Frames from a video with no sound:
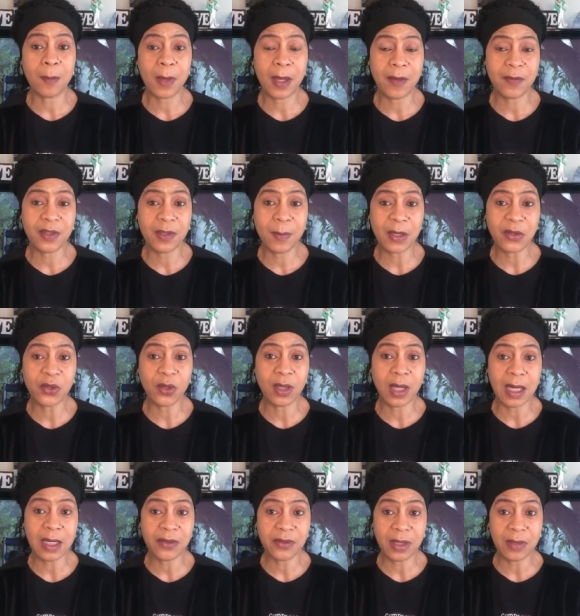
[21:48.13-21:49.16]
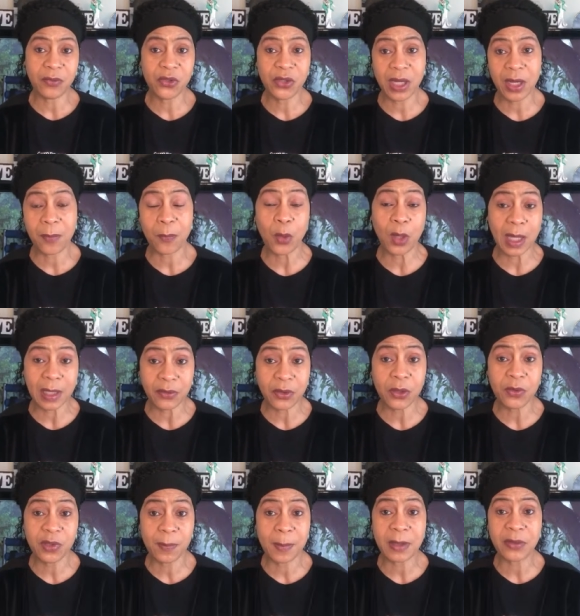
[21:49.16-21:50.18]
have specialized in chair. Well, I
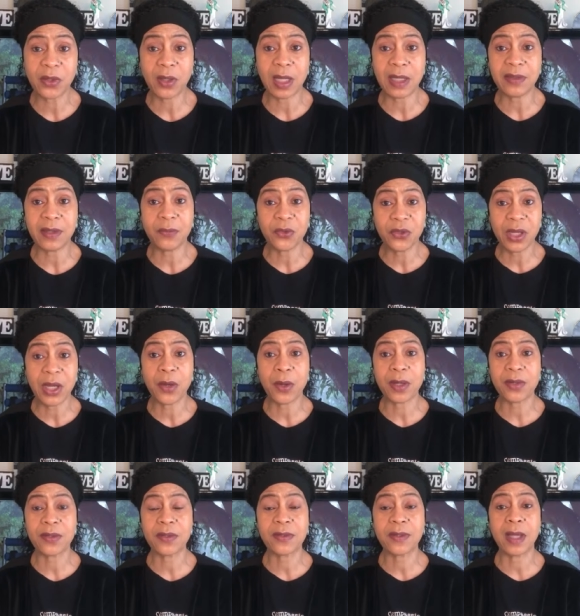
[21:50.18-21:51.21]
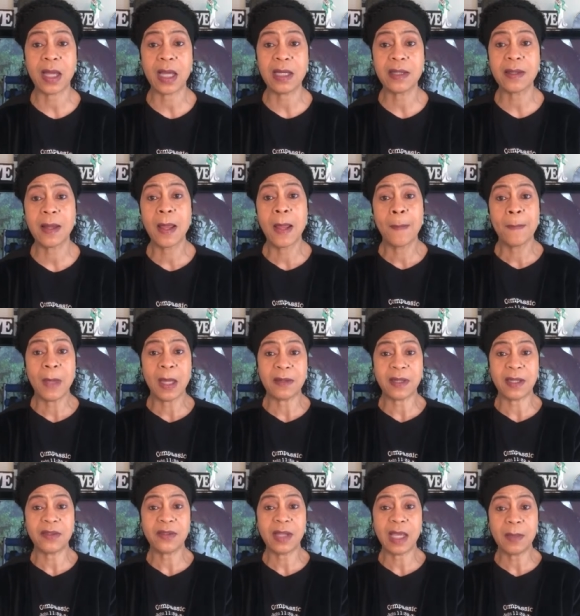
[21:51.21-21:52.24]
do specialize in chair exercise, as
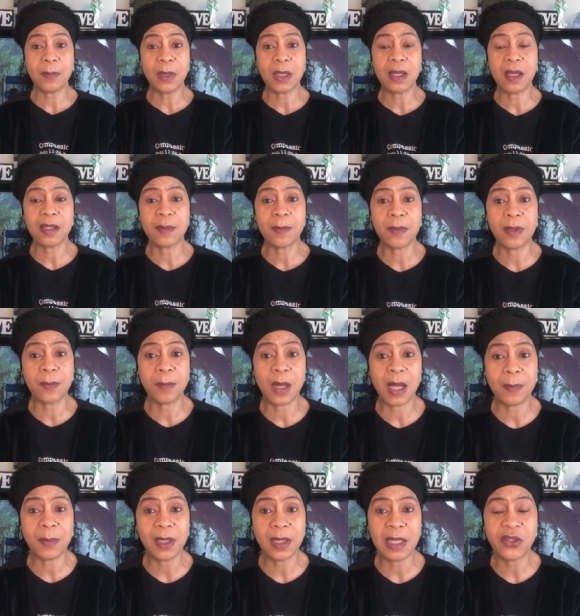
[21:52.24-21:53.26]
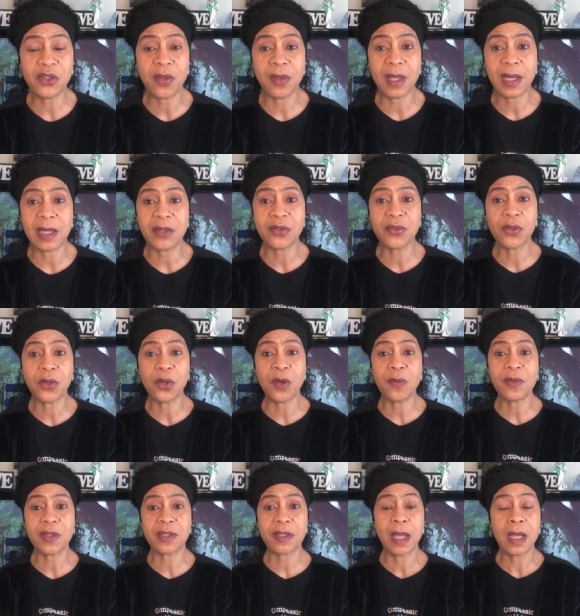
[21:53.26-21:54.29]
I said, because the population that I
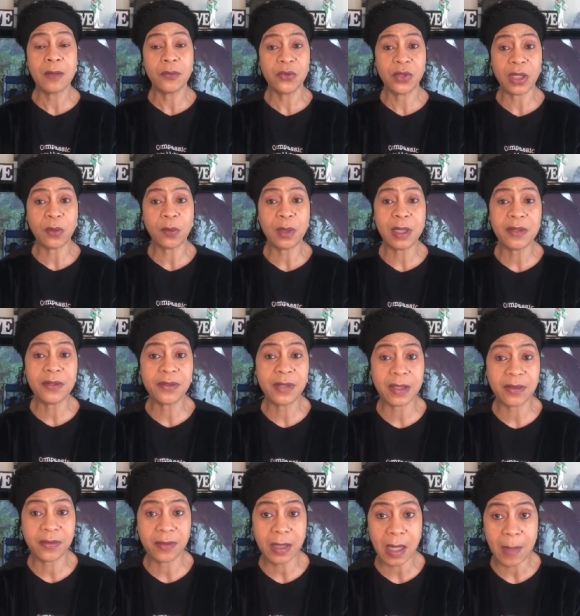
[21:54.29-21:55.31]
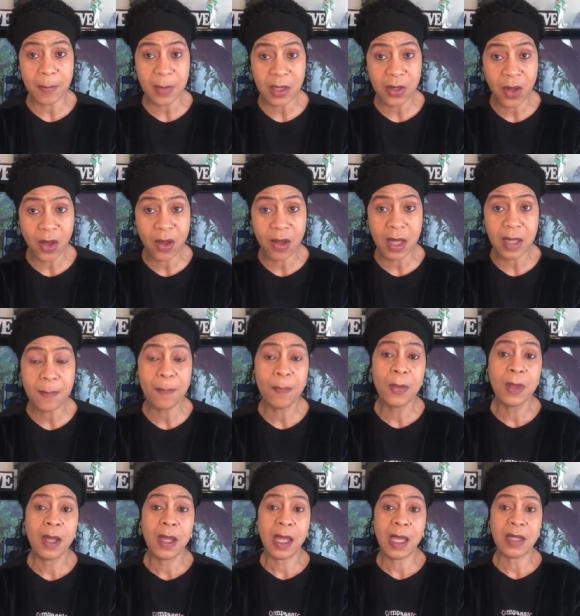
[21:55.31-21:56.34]
serve is generally 60 and beyond.
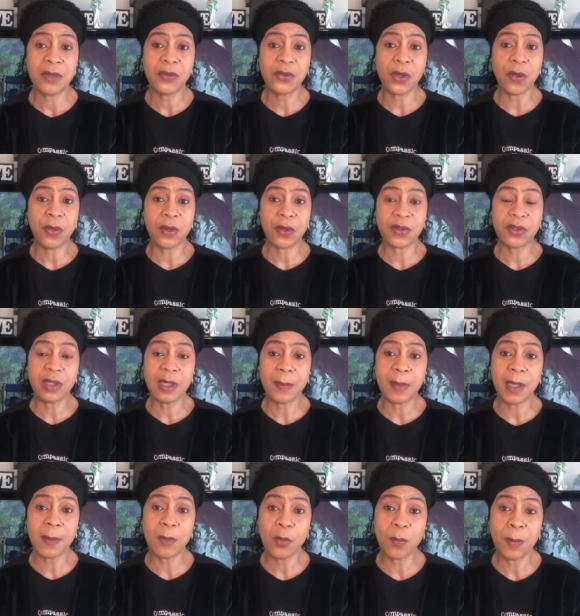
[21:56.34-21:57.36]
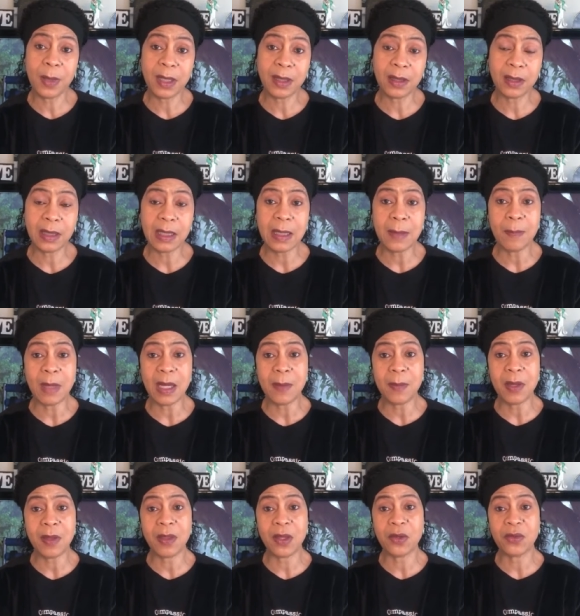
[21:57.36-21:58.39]
And so there's limited mobility.
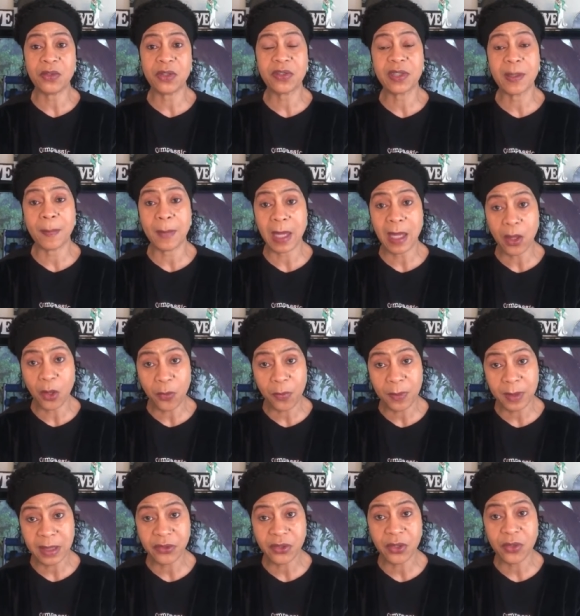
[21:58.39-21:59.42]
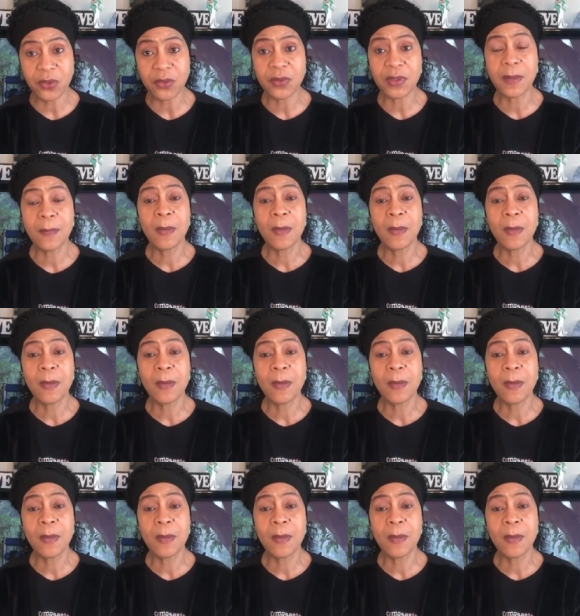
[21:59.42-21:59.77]
Maybe there are just some health issues